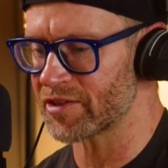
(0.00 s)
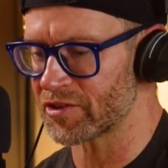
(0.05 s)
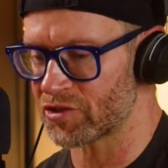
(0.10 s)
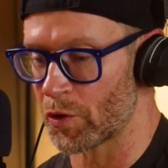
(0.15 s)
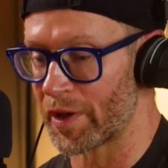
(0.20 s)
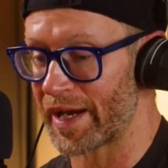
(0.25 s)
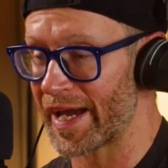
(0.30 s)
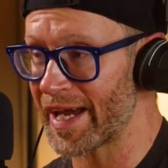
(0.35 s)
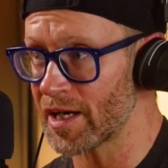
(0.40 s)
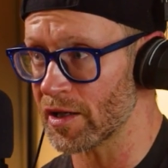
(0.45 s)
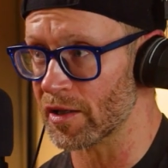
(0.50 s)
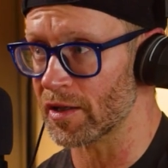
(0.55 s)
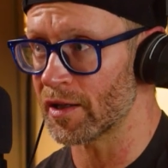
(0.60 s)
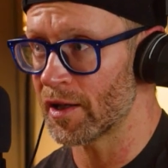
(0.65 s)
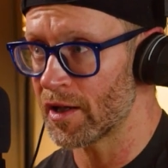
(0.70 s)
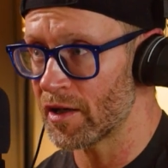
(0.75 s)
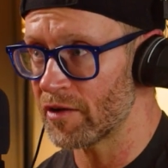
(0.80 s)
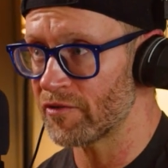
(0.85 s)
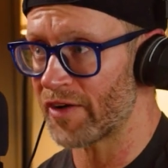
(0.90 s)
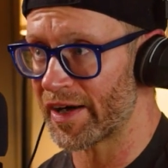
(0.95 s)
So I had to
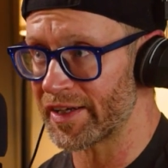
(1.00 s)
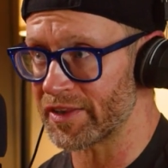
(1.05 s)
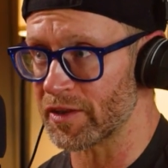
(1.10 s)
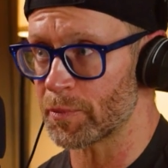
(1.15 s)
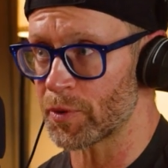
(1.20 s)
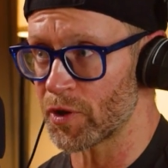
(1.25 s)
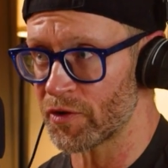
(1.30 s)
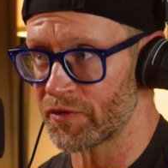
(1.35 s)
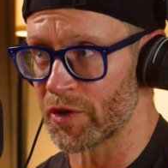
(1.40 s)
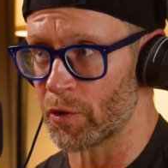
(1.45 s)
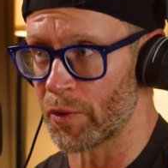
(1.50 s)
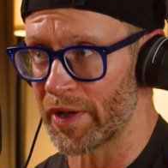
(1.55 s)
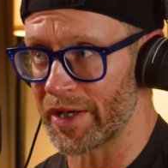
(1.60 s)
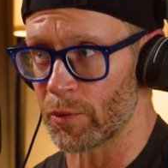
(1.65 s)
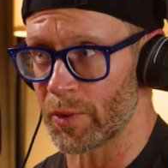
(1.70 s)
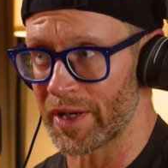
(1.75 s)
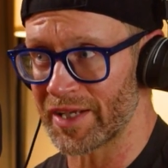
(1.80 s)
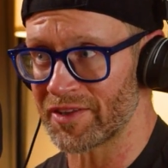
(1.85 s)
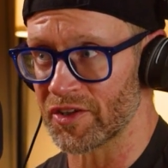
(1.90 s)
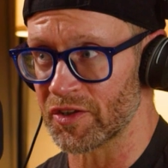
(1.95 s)
find the perfect way to
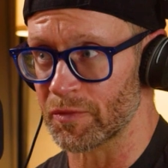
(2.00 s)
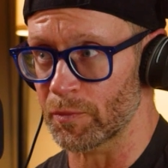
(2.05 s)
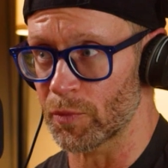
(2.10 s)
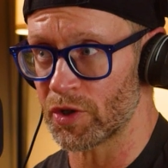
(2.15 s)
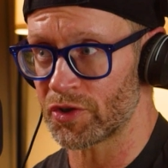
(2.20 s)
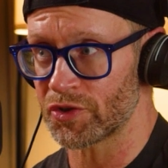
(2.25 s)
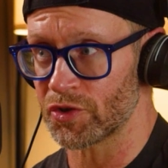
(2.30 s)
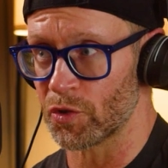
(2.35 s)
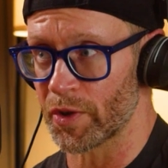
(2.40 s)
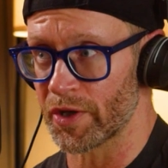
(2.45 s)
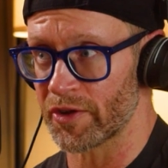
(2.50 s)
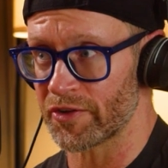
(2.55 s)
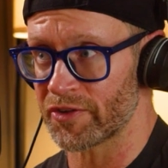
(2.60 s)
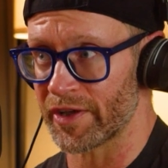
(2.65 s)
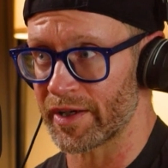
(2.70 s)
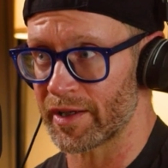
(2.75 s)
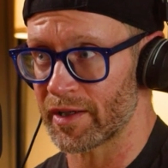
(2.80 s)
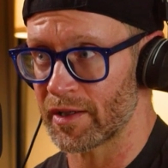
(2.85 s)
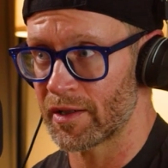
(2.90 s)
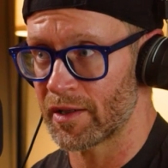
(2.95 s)
write this book to where it's
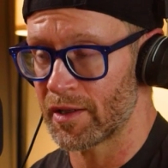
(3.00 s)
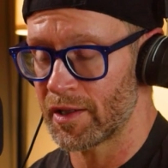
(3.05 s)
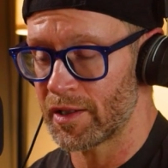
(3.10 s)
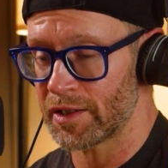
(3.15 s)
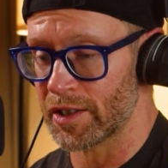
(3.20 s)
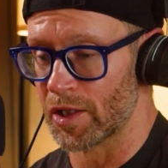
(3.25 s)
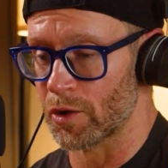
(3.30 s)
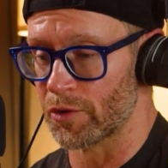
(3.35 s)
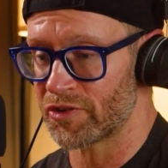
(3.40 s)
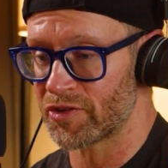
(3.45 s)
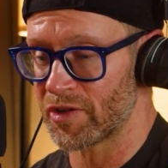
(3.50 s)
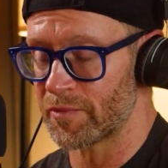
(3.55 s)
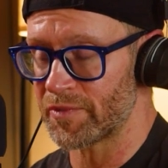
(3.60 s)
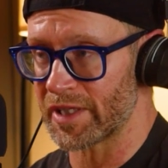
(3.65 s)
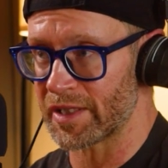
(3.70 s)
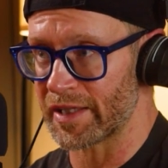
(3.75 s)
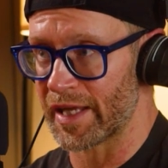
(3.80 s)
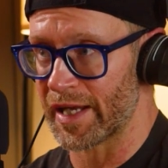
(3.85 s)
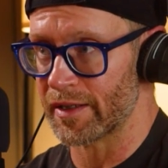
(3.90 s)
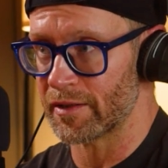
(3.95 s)
like, you know, it's
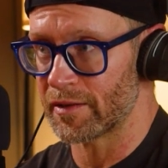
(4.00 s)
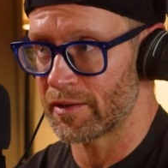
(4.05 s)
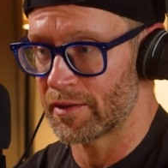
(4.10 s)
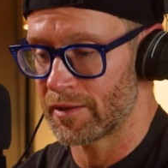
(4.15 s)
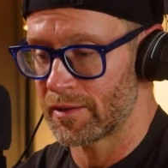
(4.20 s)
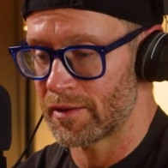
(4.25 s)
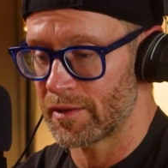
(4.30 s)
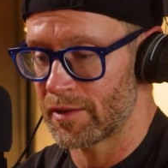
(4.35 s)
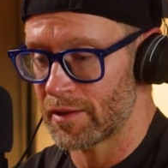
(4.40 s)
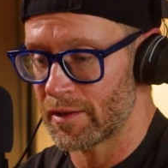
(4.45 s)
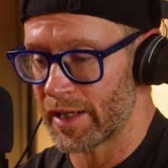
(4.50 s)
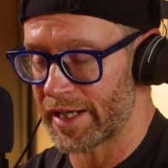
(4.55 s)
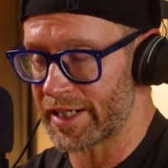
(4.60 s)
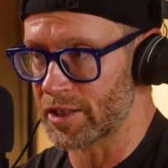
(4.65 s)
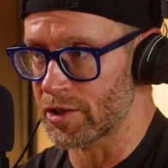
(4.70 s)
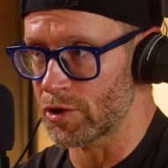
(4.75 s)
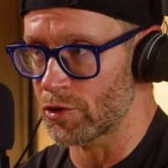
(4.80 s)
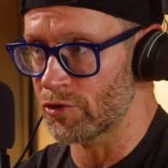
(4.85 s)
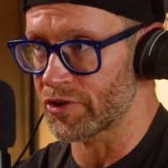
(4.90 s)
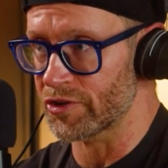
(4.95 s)
something that I
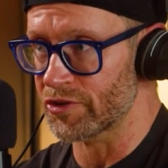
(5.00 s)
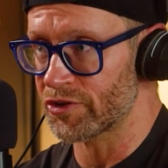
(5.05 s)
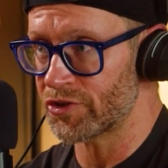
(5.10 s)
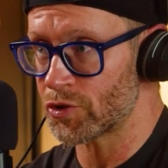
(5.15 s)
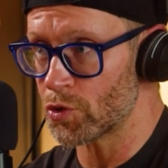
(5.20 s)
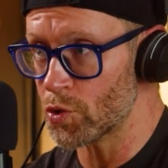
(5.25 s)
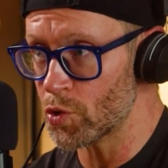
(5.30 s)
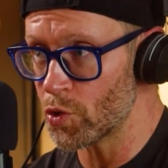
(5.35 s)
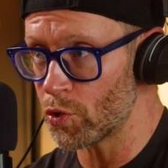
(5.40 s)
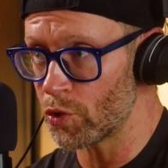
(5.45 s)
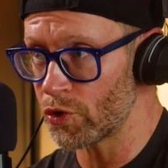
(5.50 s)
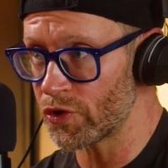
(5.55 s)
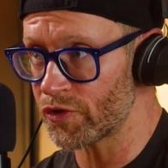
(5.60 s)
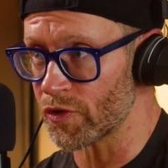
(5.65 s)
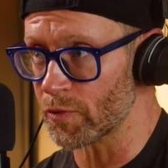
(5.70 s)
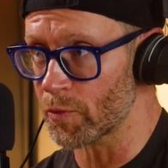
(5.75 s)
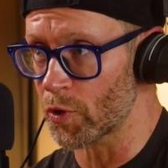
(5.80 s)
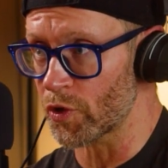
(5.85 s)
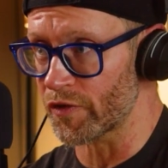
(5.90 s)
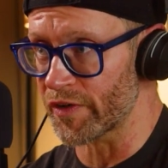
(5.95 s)
could use in schools
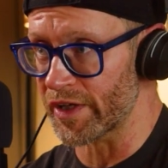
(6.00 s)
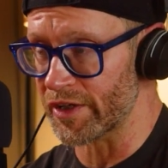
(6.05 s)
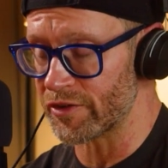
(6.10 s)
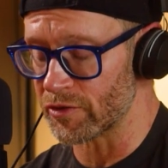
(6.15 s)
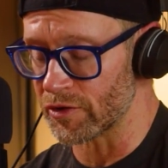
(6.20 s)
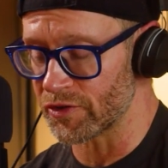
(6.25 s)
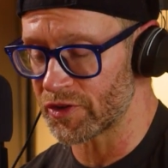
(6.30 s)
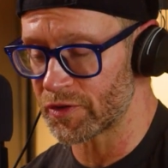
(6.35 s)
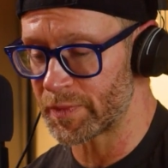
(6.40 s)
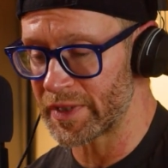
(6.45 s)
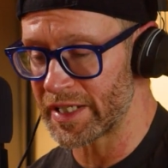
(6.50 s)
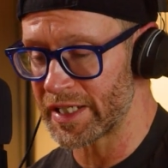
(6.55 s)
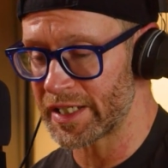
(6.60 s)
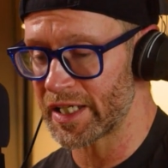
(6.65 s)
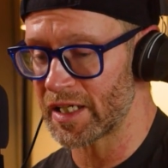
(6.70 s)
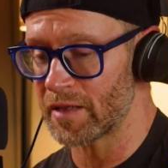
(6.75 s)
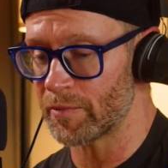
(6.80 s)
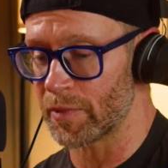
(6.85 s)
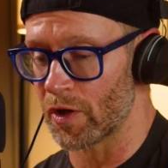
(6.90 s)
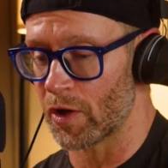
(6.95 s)
for motivational
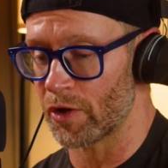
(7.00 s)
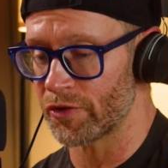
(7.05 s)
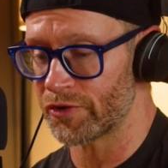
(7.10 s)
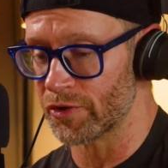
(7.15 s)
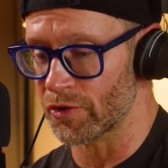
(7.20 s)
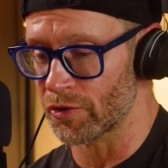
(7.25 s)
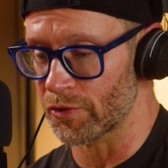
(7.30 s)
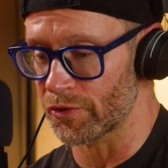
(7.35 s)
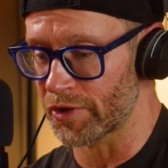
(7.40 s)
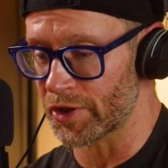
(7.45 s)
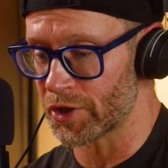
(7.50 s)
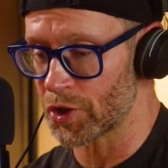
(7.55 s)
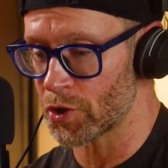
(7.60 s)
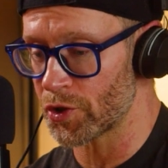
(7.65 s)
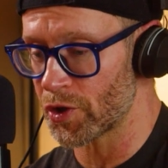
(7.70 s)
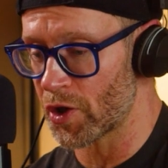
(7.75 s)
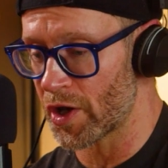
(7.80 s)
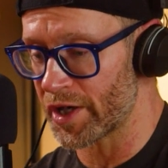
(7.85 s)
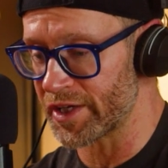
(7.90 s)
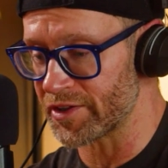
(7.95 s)
speaking, but also the
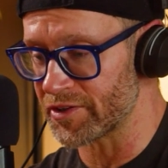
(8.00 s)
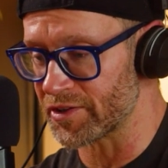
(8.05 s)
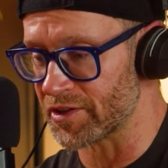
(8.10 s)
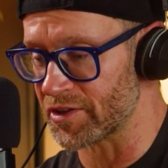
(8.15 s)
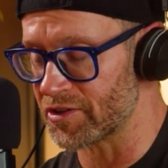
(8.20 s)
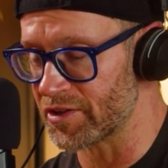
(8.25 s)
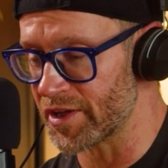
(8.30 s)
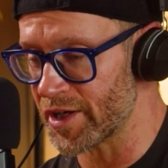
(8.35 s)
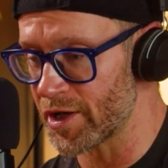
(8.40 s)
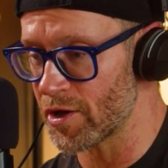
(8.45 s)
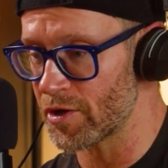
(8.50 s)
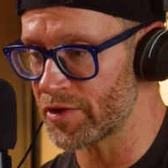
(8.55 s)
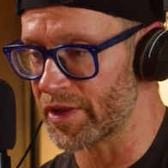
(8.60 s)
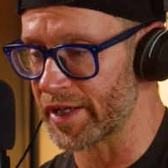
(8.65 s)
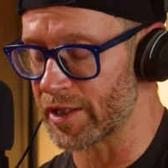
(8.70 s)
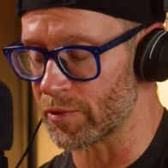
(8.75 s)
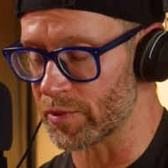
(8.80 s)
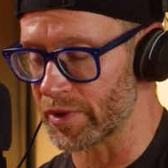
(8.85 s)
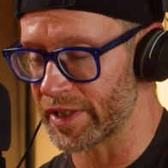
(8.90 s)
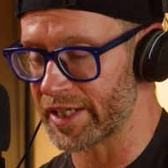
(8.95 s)
current audience that's there, they
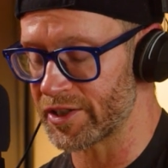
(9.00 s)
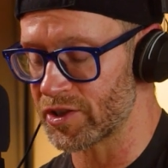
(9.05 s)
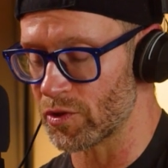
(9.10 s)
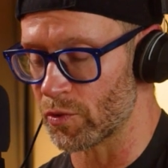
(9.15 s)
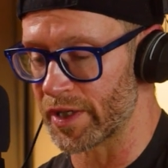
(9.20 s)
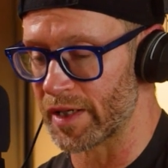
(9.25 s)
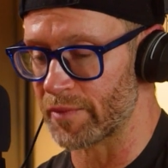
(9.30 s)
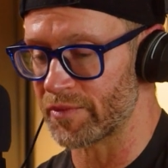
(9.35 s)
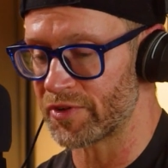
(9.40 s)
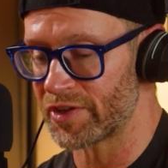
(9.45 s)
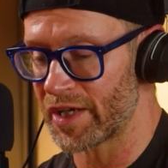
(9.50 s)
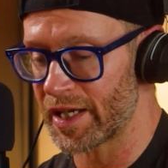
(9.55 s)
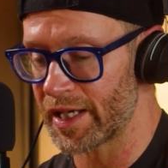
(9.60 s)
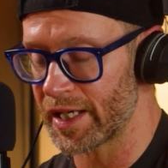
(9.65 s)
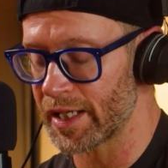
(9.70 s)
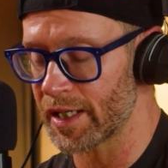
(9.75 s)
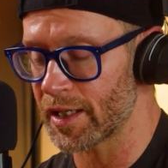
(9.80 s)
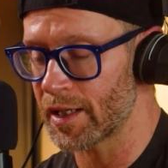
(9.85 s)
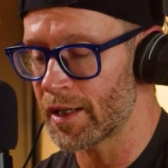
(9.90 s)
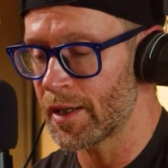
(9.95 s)
can relate to what I'm
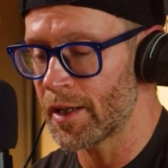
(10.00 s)
saying.